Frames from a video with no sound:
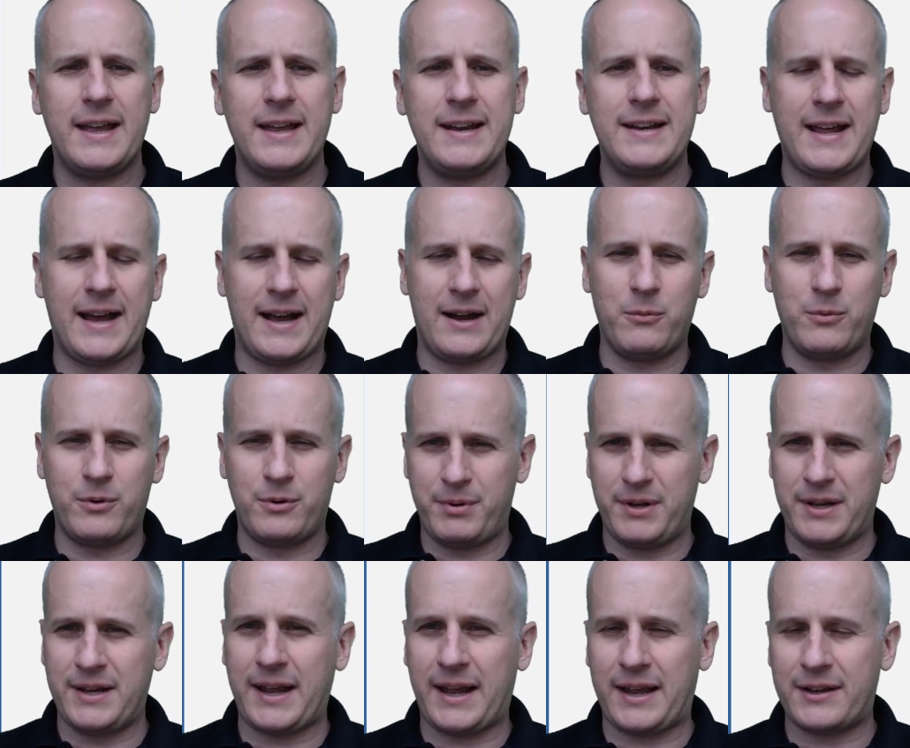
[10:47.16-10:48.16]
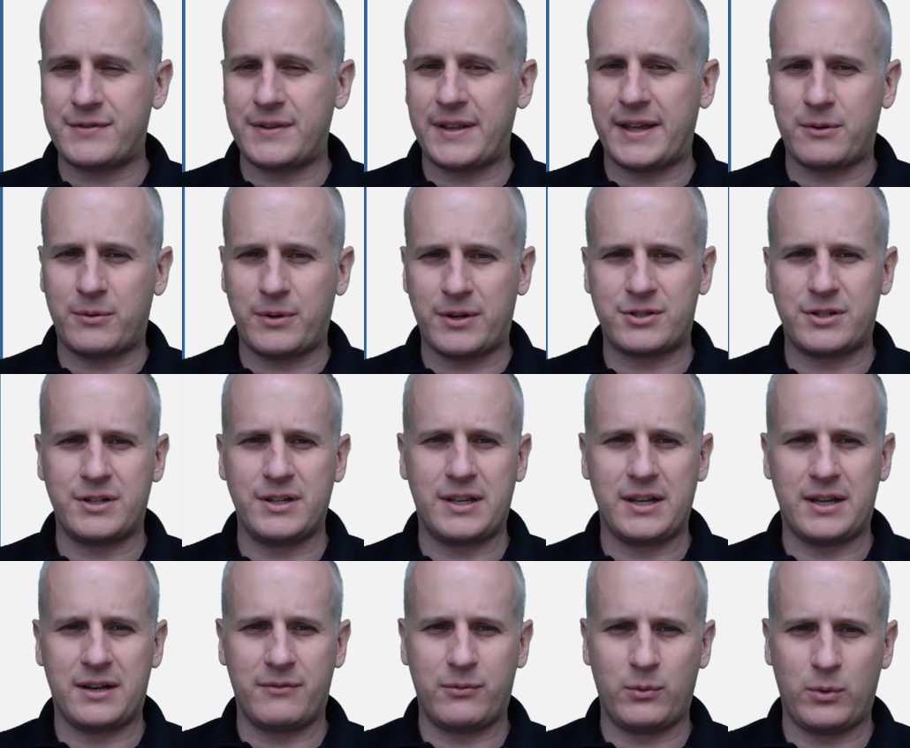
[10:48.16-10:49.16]
And now we're being asked for that question
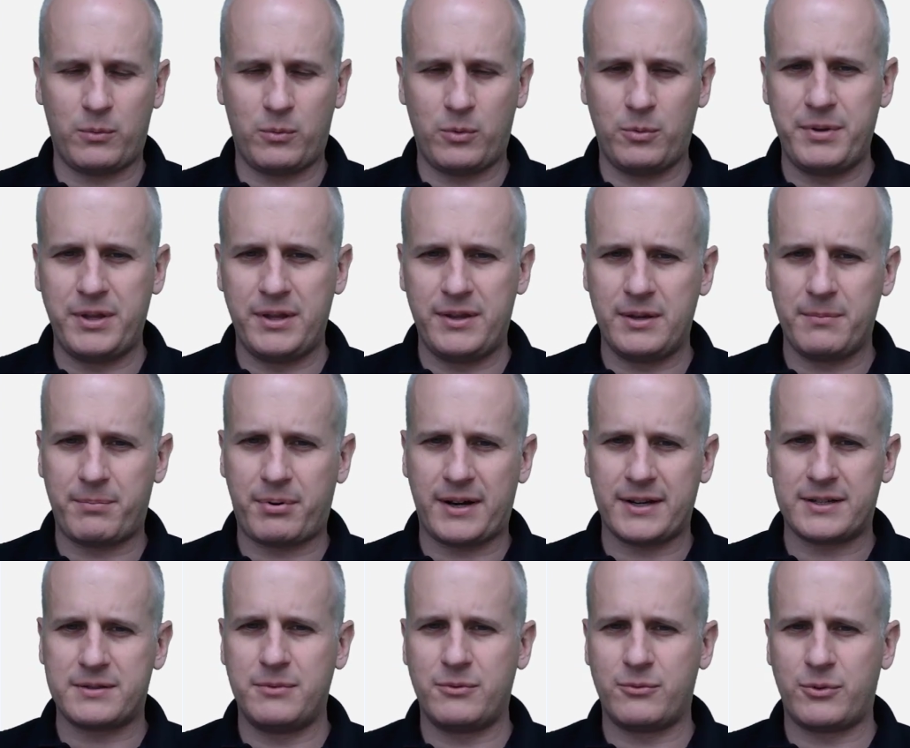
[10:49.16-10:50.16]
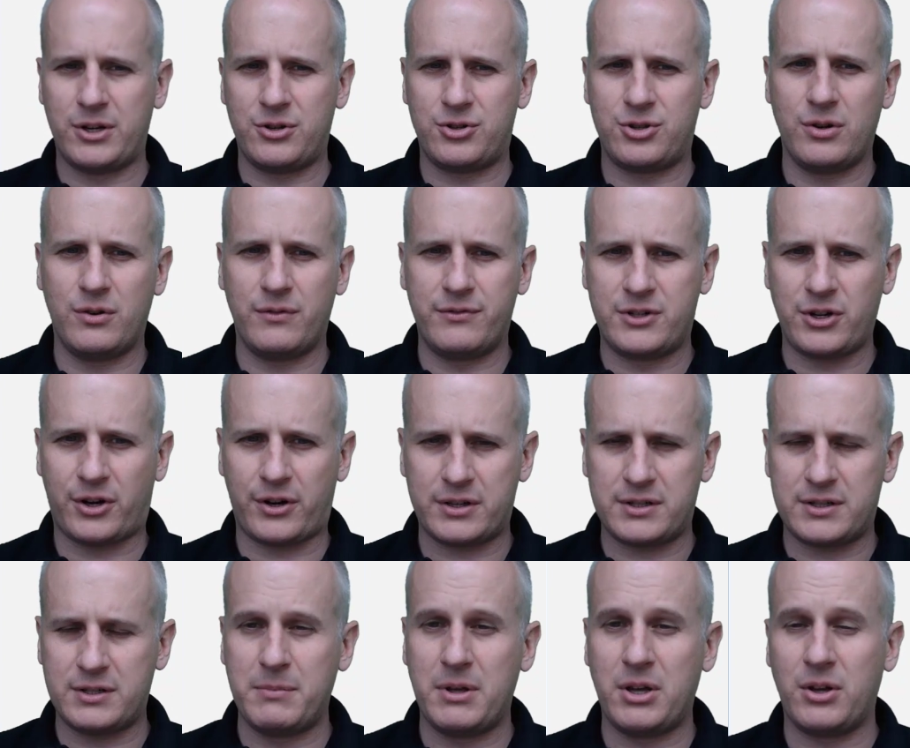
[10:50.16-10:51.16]
again of what will be the approximate ratio of
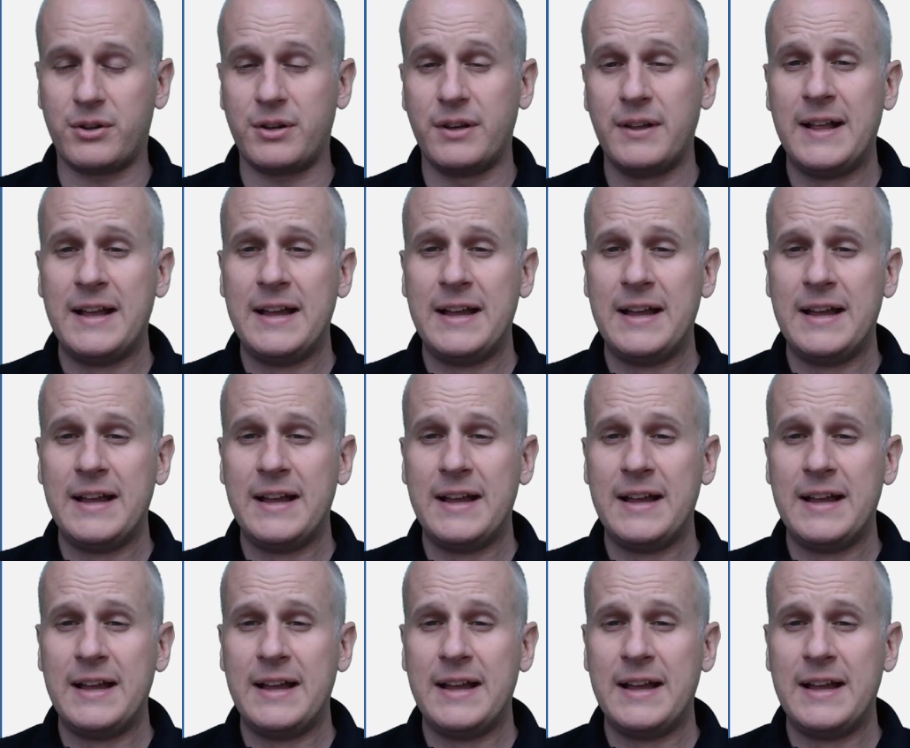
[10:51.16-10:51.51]
dark to milk.